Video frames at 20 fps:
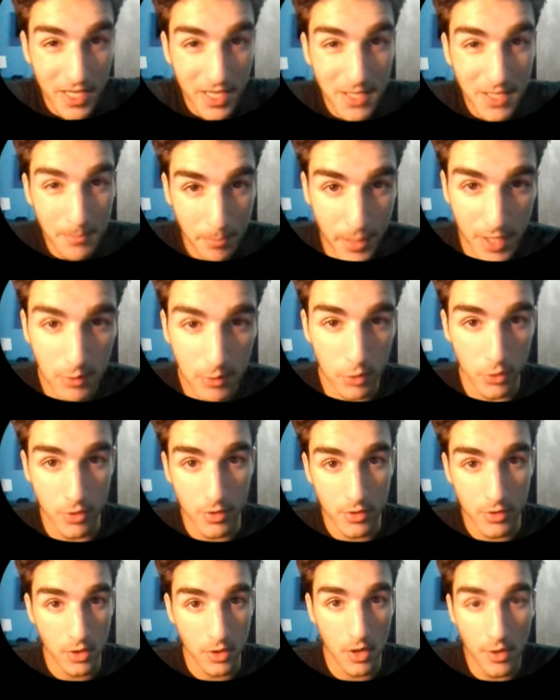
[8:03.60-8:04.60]
fucking
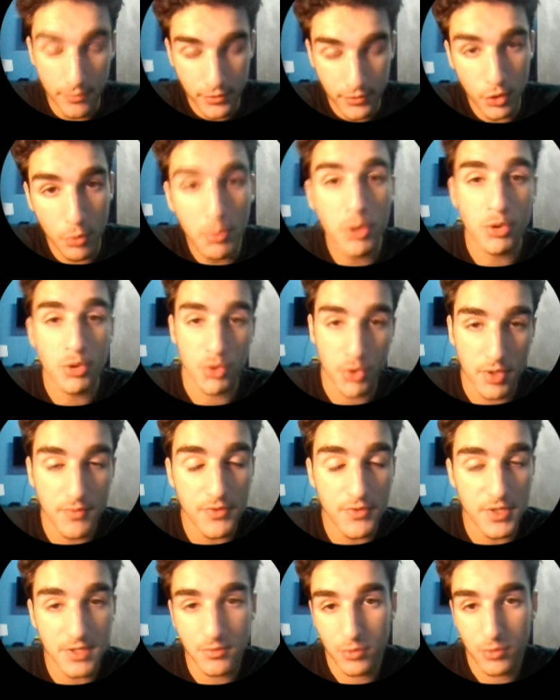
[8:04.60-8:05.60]
pillar of you building your
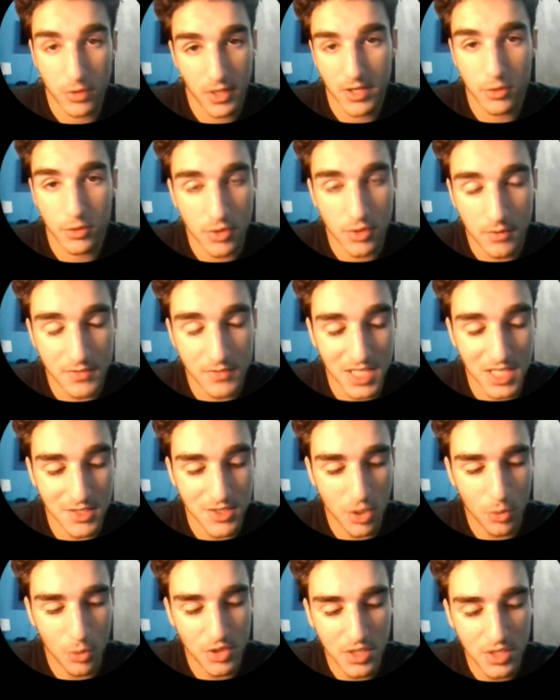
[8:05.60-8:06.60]
dream physique, like your dream physique.
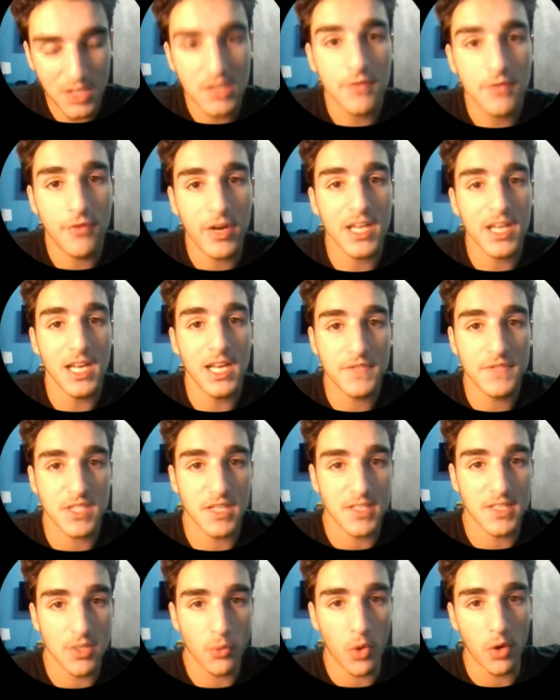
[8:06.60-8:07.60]
And so you need to fucking
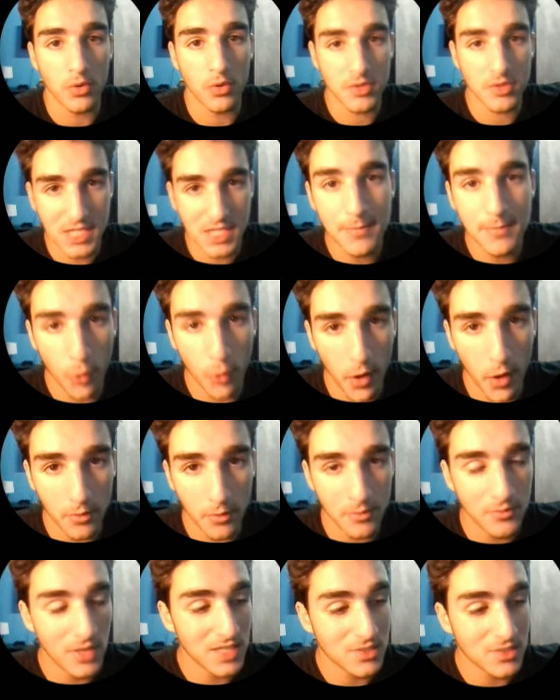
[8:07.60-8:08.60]
emphasize it well. Sleep
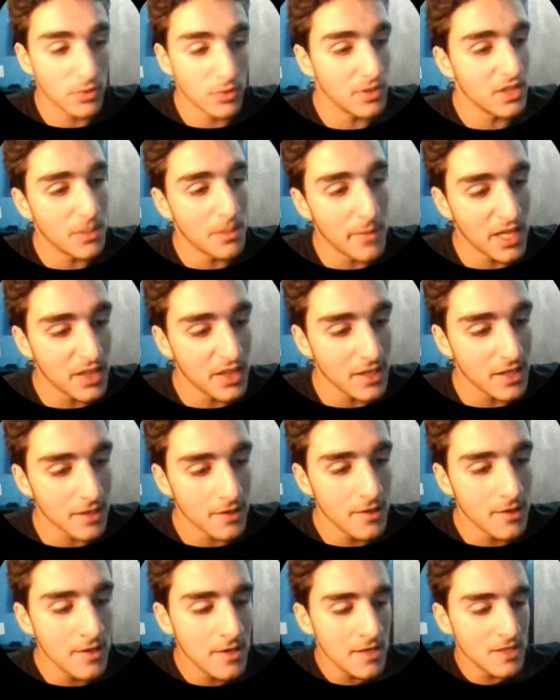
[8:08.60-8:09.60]
well. That's really the main
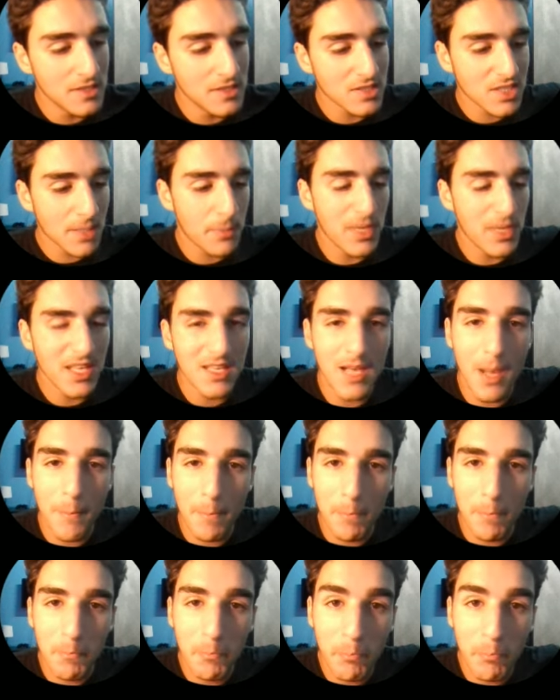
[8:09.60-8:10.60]
thing. Sleeping
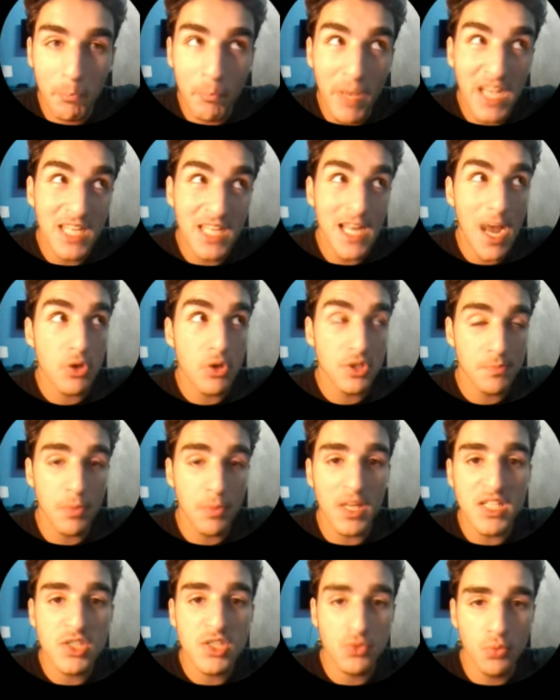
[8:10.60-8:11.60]
8 hours
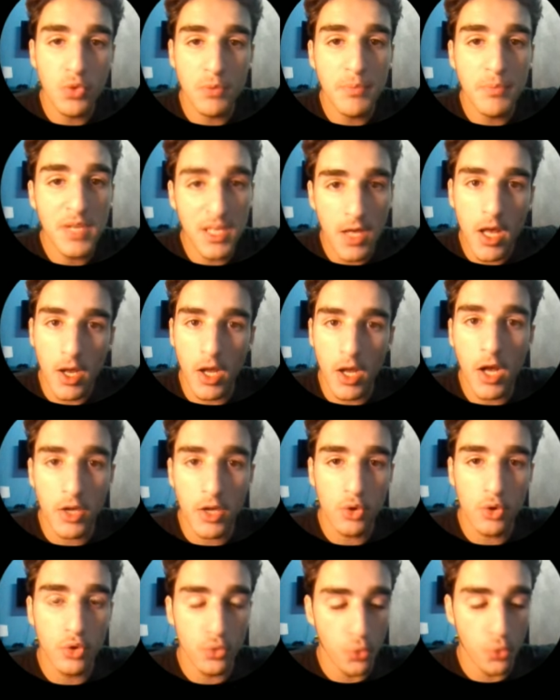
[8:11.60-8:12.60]
plus would be
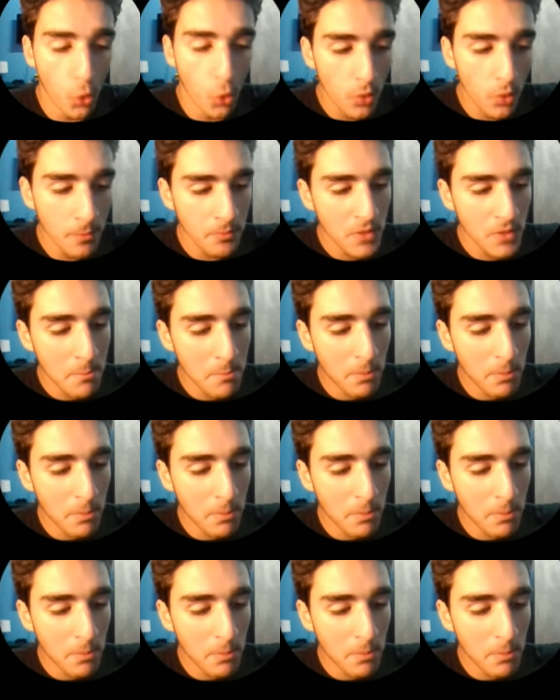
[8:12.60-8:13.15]
a good rule.